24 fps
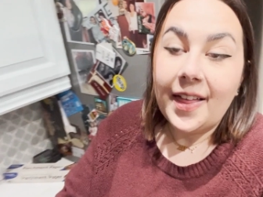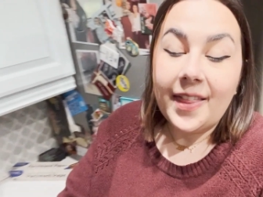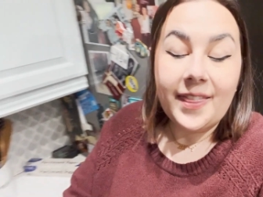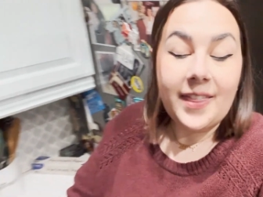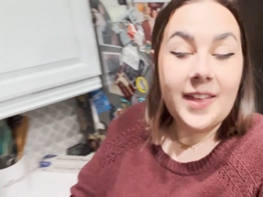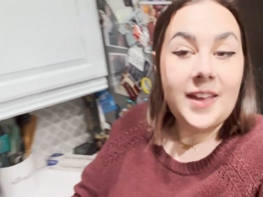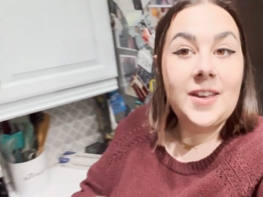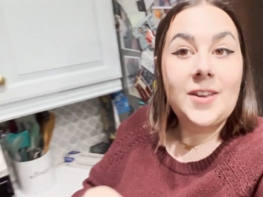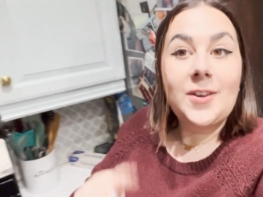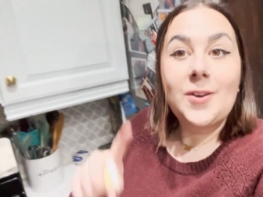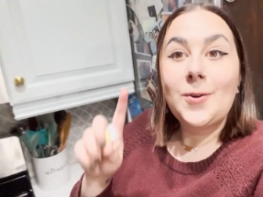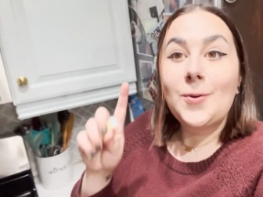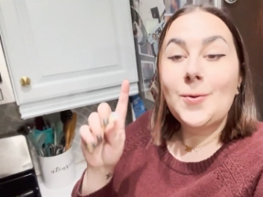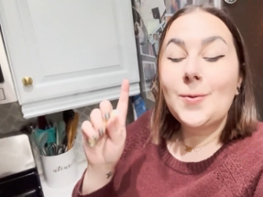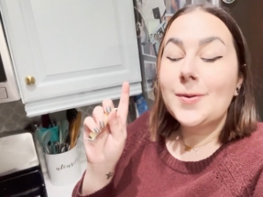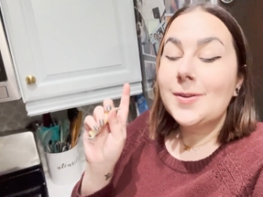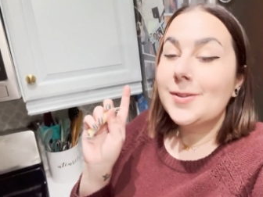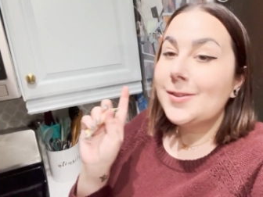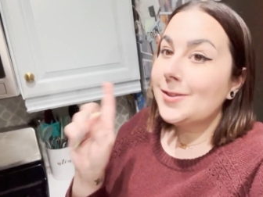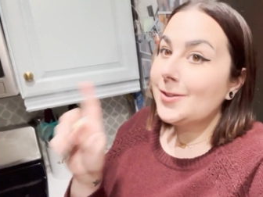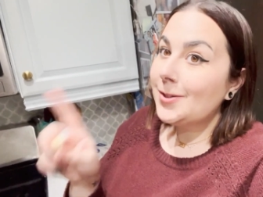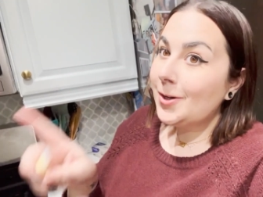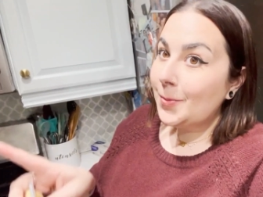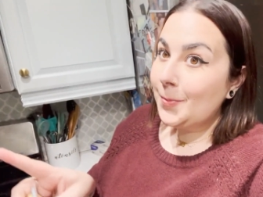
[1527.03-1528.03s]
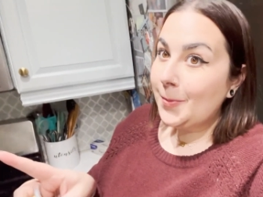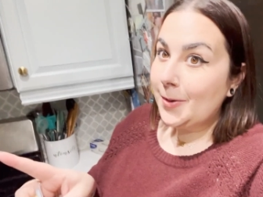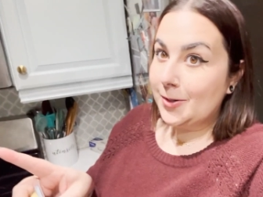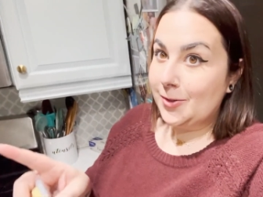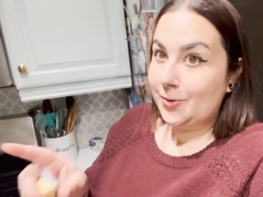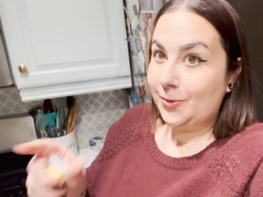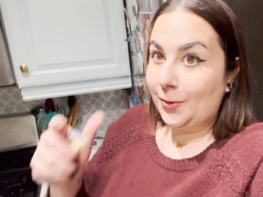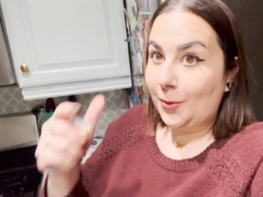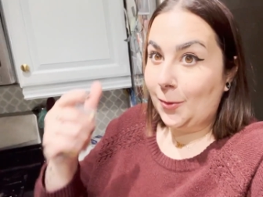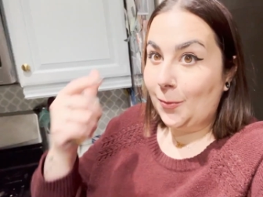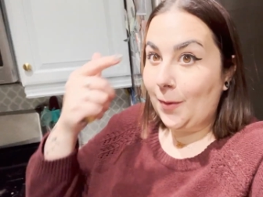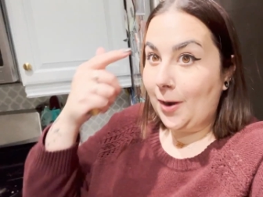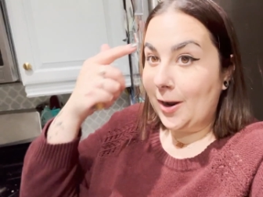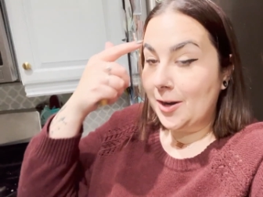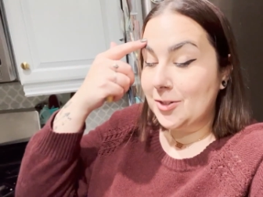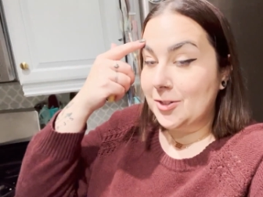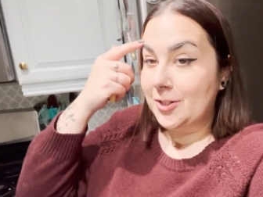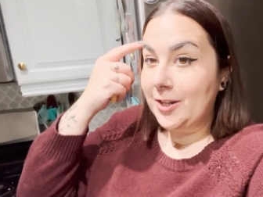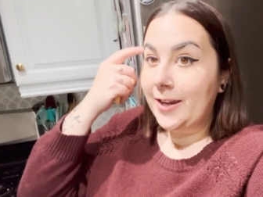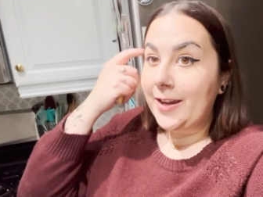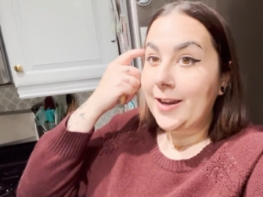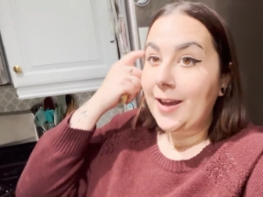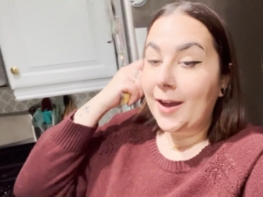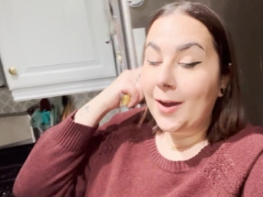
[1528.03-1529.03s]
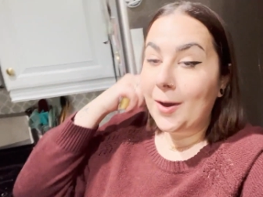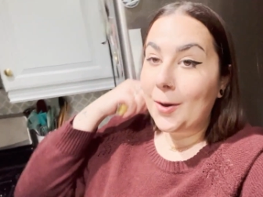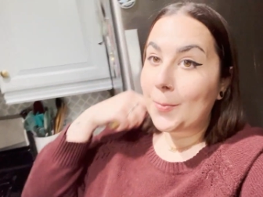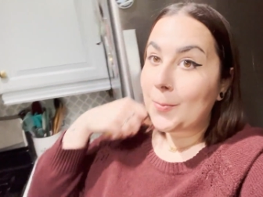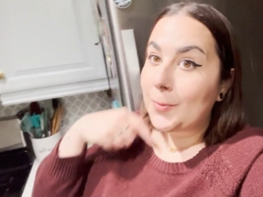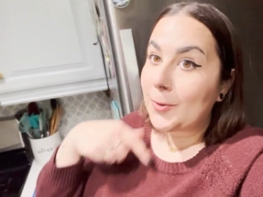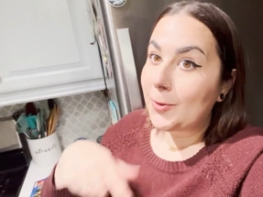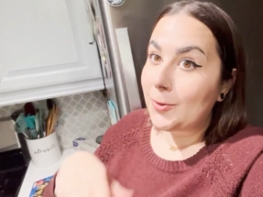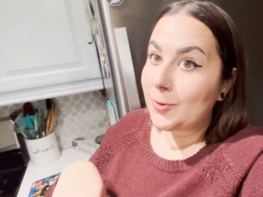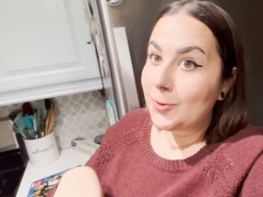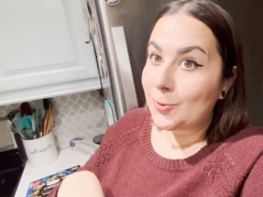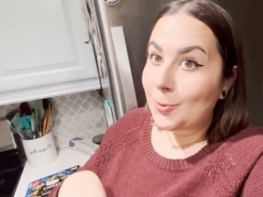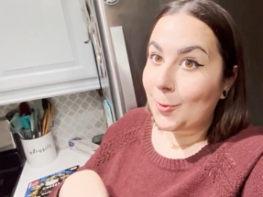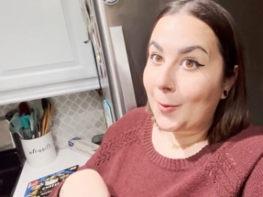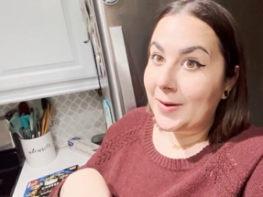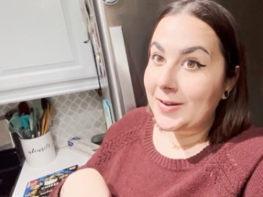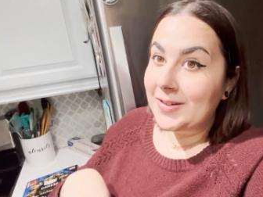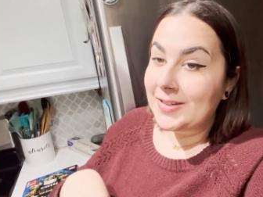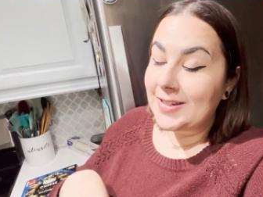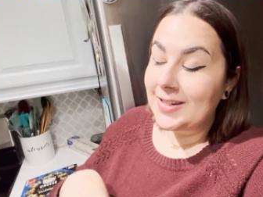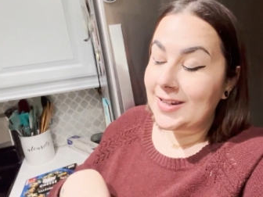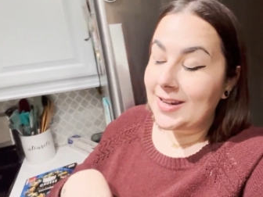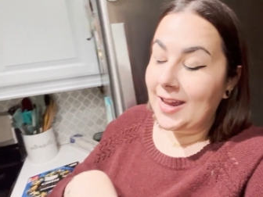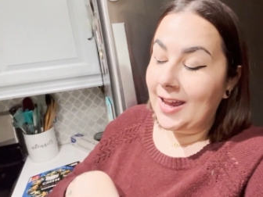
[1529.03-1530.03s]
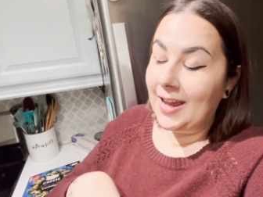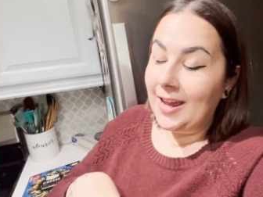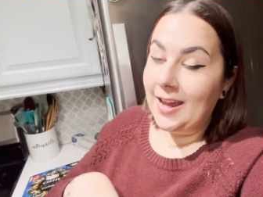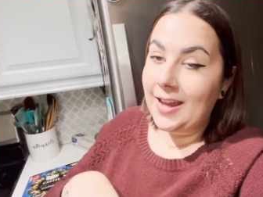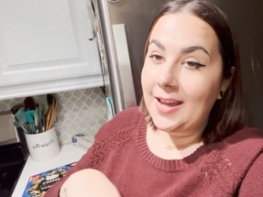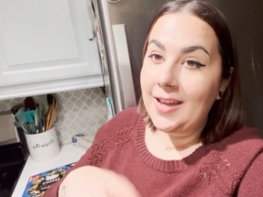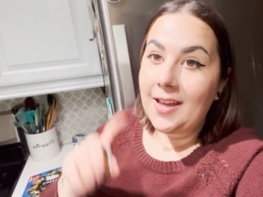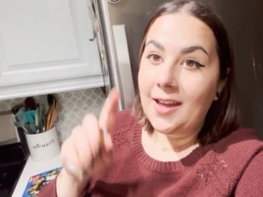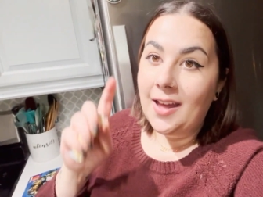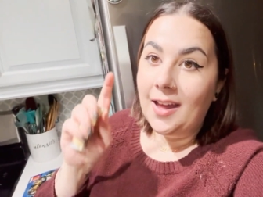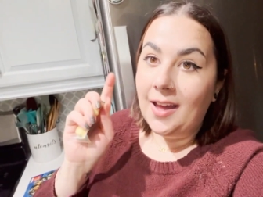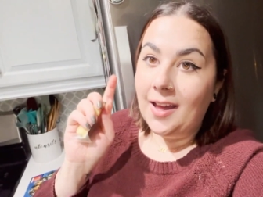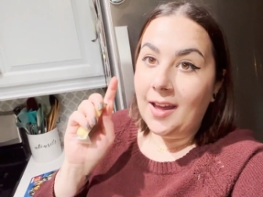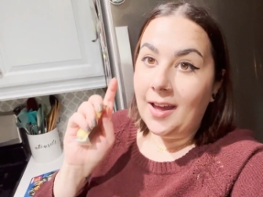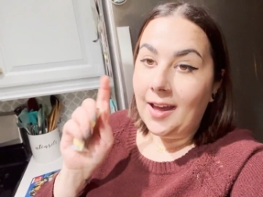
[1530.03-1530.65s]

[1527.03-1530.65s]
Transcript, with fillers: Thank you so much for watching. I hope you enjoyed today.